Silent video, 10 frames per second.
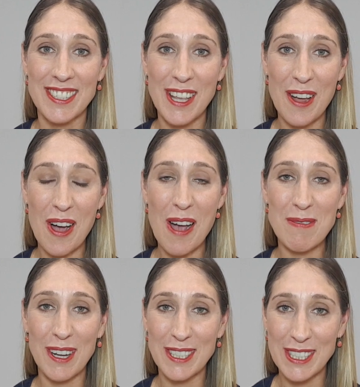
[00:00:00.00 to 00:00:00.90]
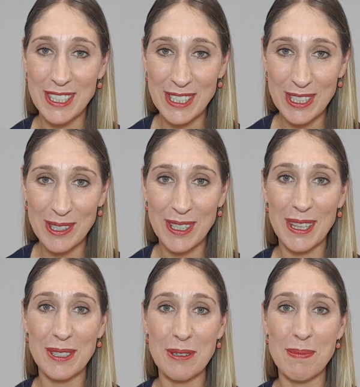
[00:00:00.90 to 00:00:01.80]
So I'm going to talk a
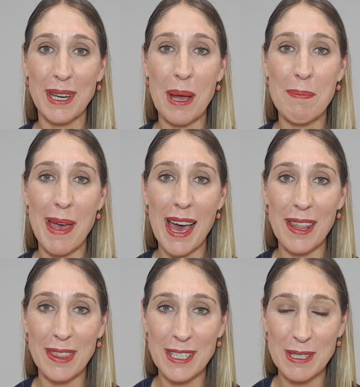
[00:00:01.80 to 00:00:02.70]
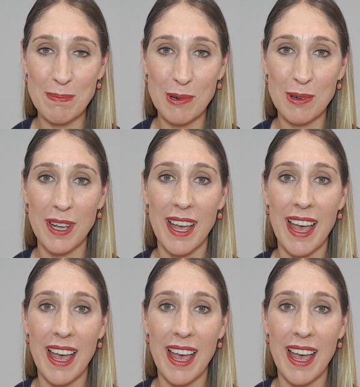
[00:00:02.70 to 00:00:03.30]
little bit about this book